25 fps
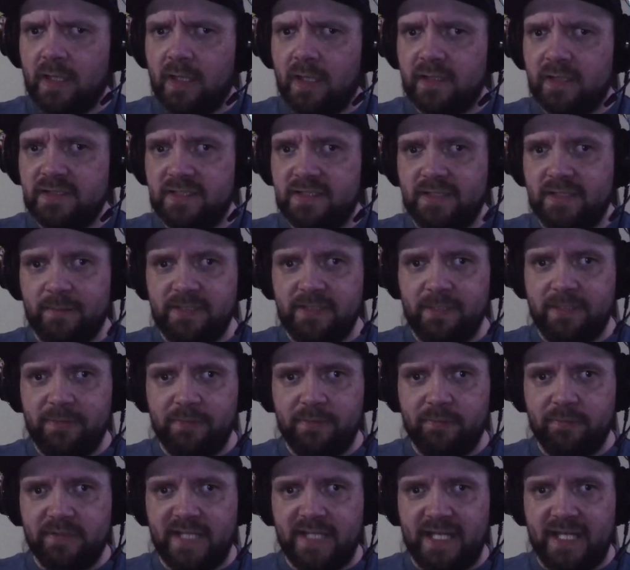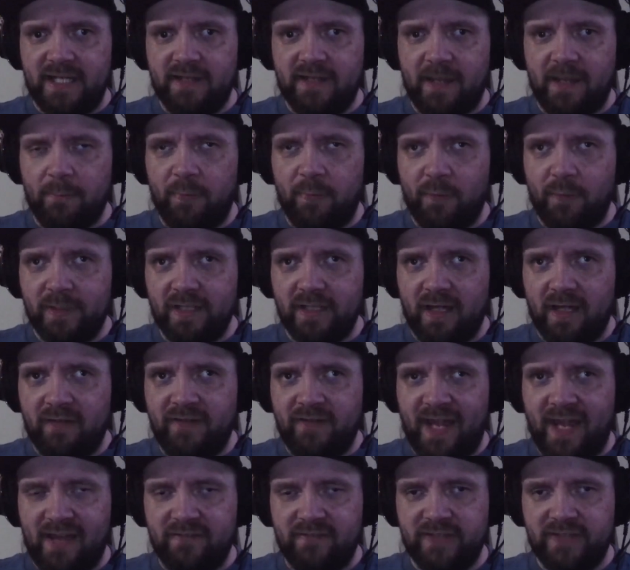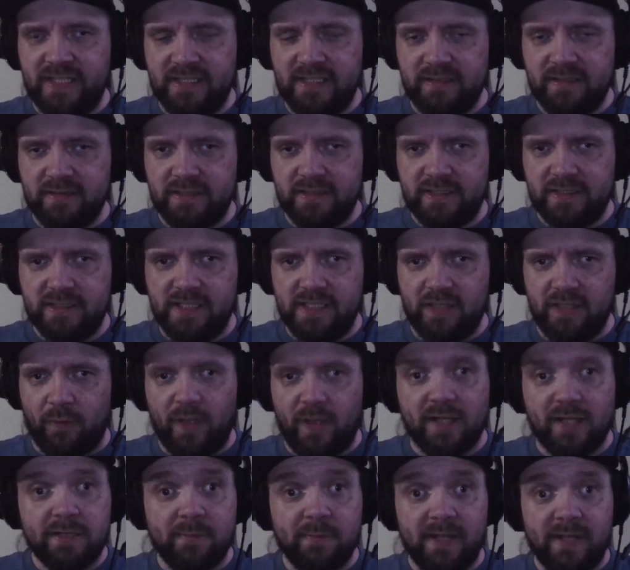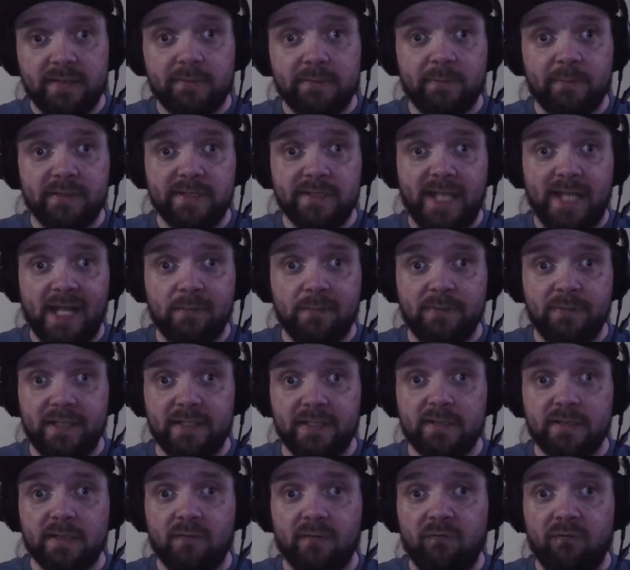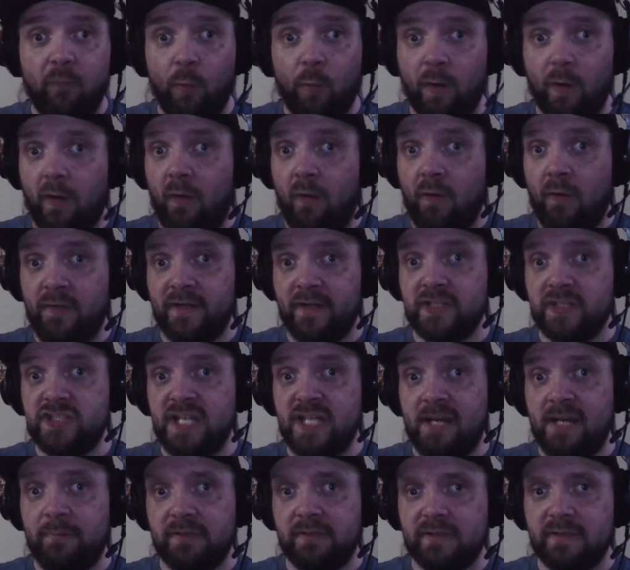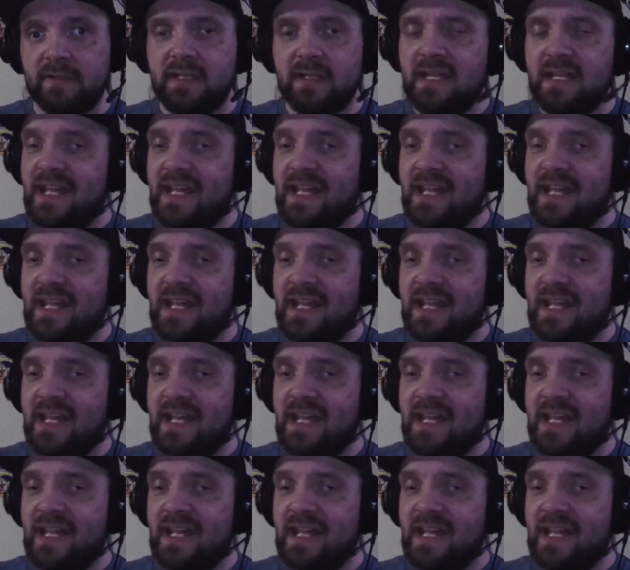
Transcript: WWE was getting that point of having customizable side plates for all their champions.